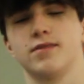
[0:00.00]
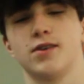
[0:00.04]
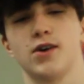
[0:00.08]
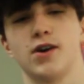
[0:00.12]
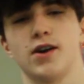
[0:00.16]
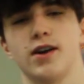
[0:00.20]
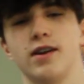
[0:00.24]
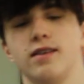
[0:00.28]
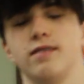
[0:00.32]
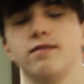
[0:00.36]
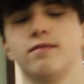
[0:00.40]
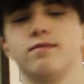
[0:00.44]

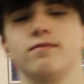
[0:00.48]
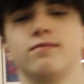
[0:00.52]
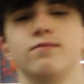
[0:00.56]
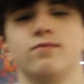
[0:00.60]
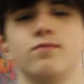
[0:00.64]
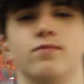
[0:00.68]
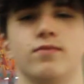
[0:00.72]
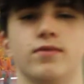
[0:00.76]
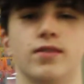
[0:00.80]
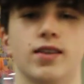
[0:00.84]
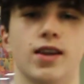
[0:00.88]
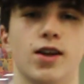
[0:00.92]
can we
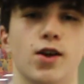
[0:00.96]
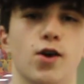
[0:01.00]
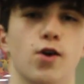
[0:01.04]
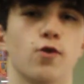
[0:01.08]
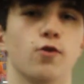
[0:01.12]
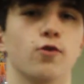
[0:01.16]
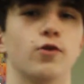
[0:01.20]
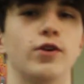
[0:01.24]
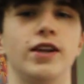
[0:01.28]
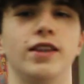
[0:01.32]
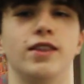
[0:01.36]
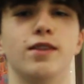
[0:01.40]
do that?
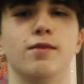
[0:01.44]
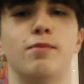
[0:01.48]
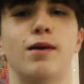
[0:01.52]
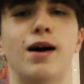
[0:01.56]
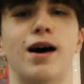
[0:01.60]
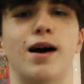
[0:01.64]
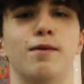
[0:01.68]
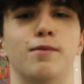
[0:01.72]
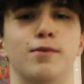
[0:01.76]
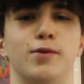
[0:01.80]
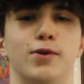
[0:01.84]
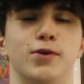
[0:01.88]
Read the
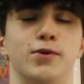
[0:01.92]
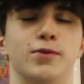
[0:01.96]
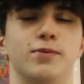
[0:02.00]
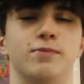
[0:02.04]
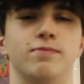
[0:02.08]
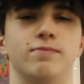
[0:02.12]
Bible.